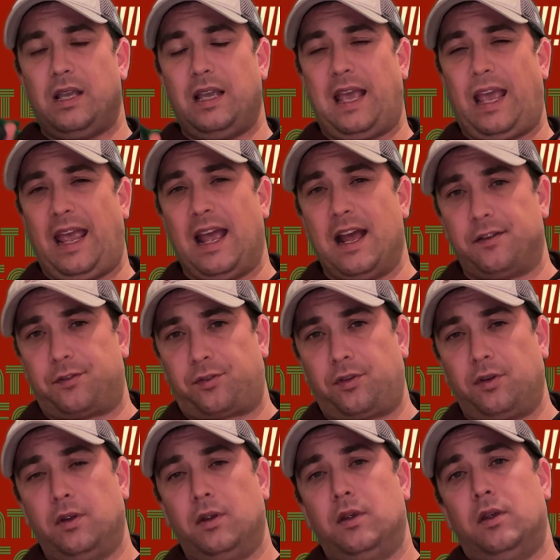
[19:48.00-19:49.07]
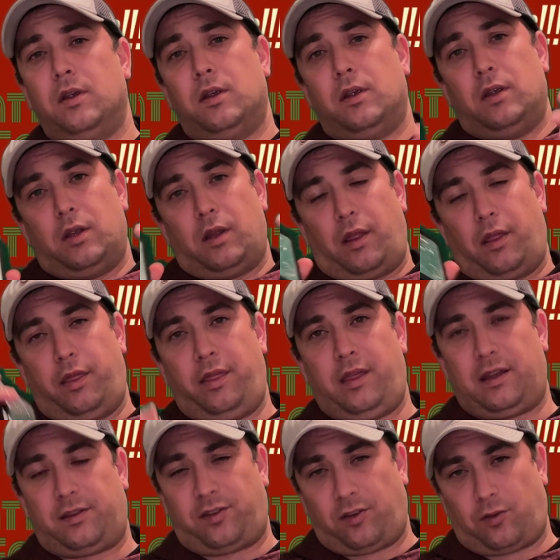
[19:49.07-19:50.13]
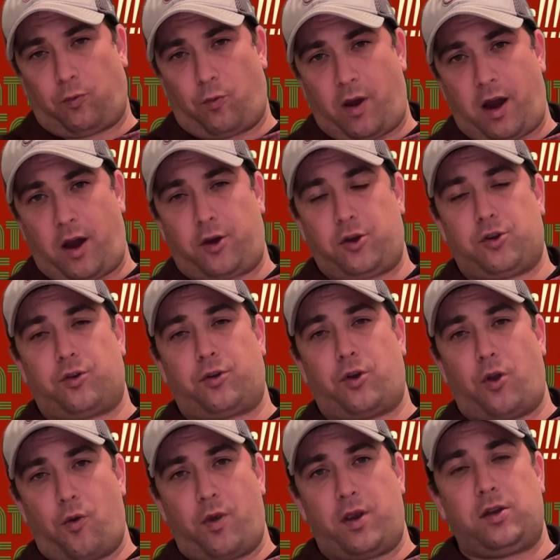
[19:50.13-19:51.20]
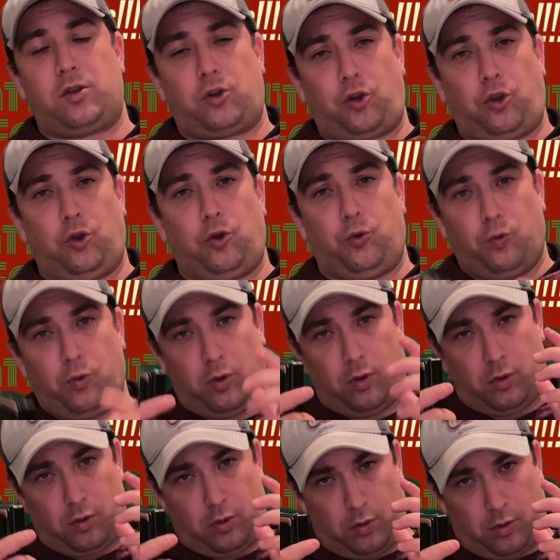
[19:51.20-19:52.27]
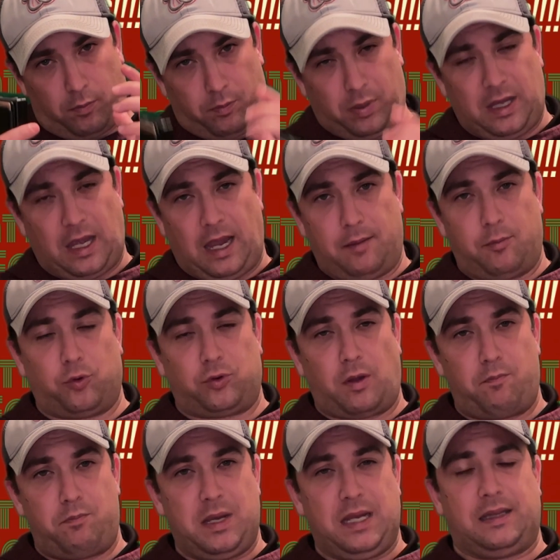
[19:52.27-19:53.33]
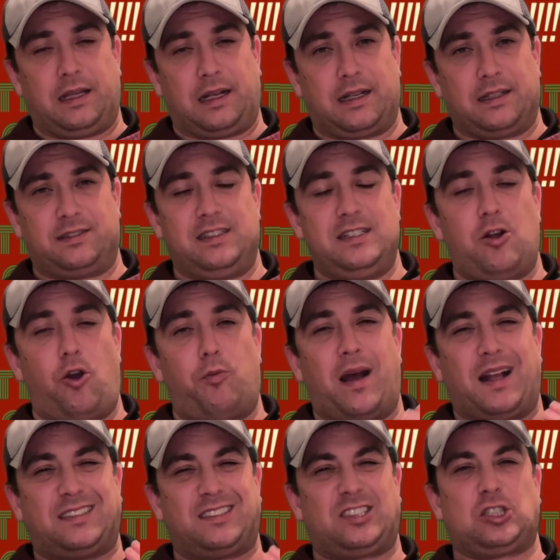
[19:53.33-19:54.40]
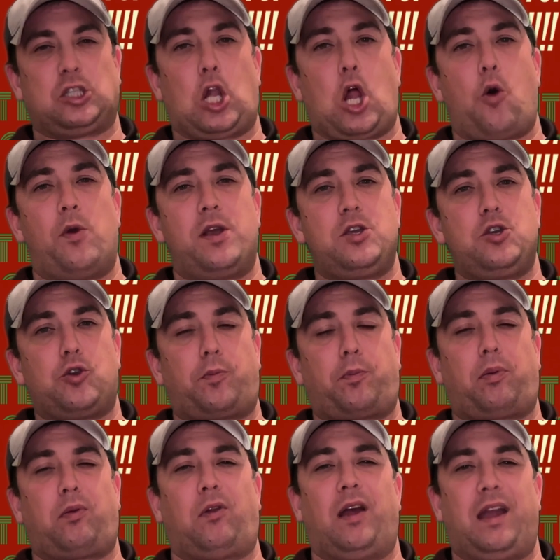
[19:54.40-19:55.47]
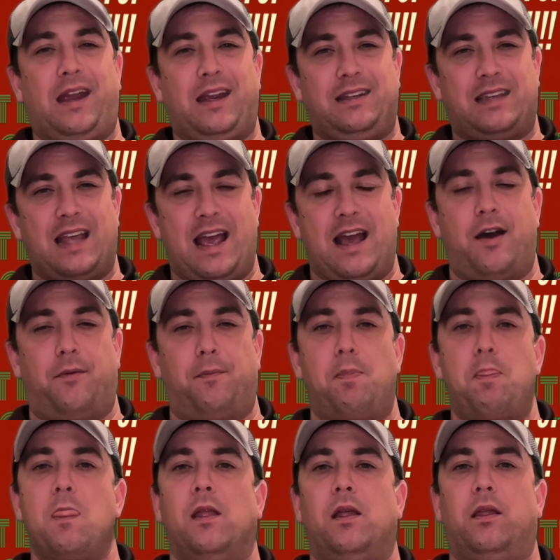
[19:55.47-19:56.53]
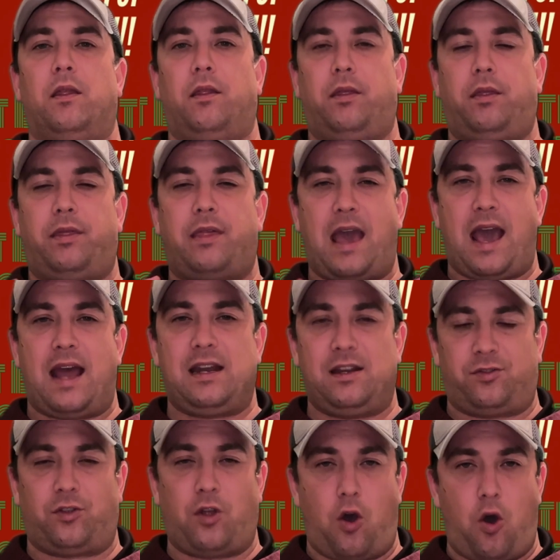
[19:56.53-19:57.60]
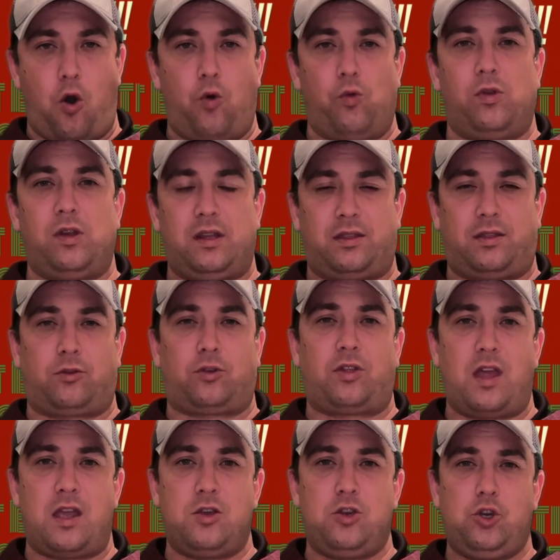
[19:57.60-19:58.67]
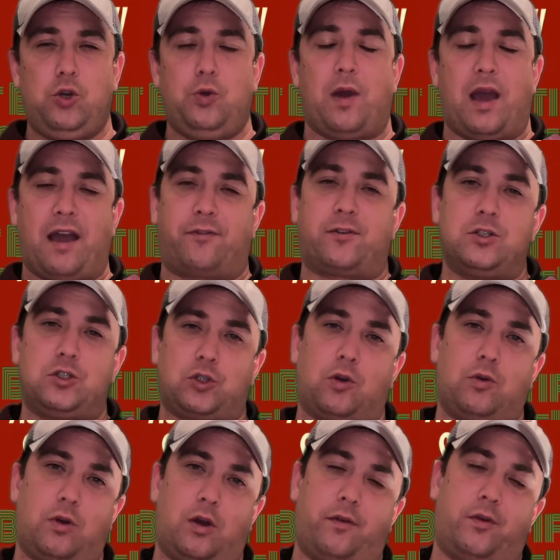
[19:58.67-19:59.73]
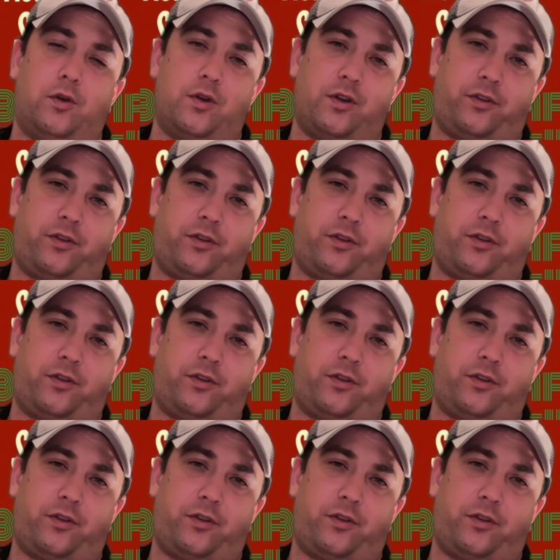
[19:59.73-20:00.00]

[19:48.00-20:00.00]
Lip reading: Hence, this is where you're going to be able to beat the casino by slowing your play down. That is the only thing you have control over on a